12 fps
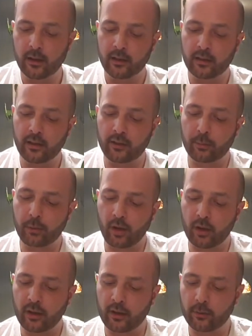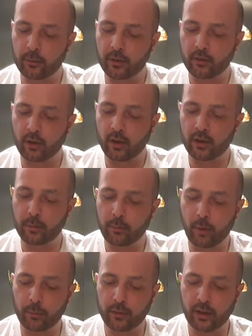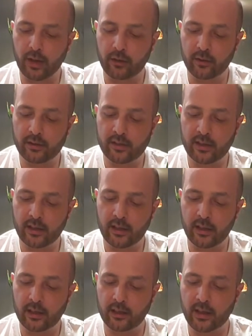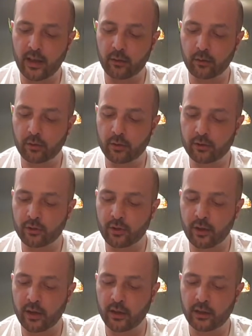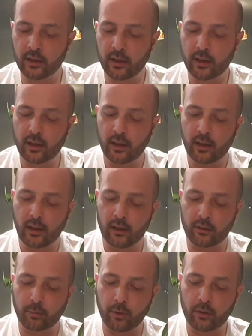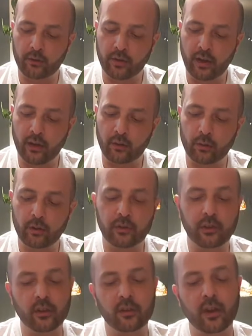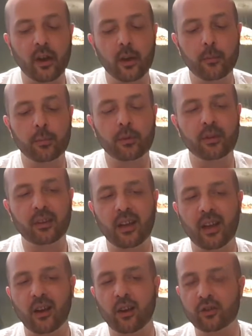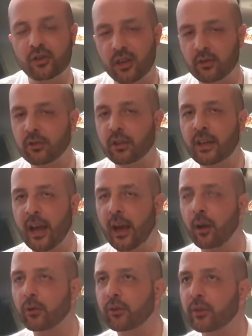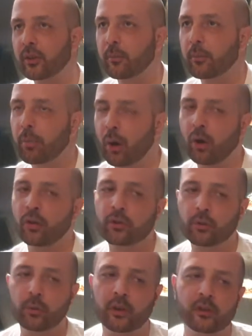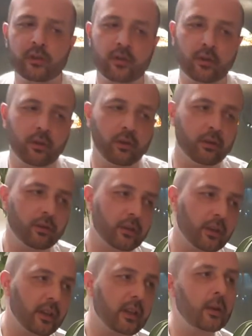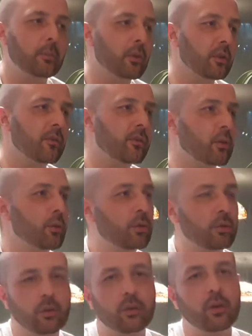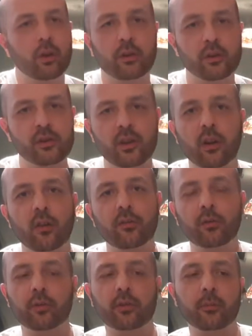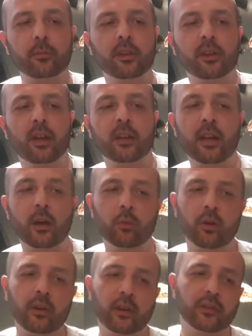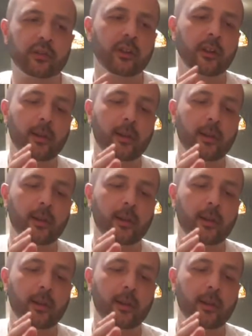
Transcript: This plant has been growing in popularity in the aeroid trade, as most aeroids are the type that are generally housed in pots which you're going to keep on the floor or on a shelf or something like that, whereas